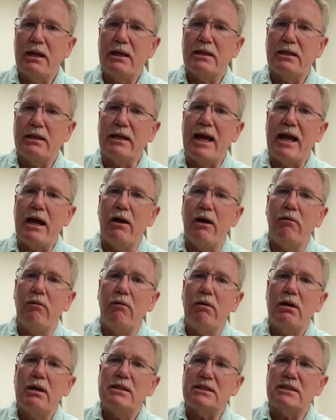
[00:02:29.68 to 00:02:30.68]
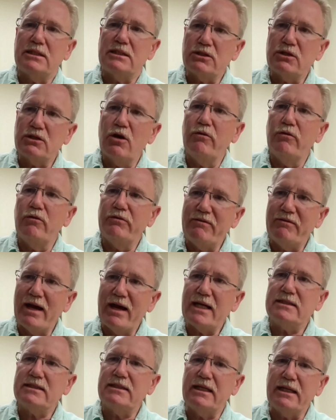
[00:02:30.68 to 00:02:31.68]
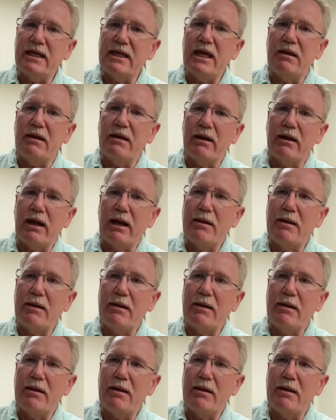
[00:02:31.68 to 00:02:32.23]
Now, since COVID vaccine came out,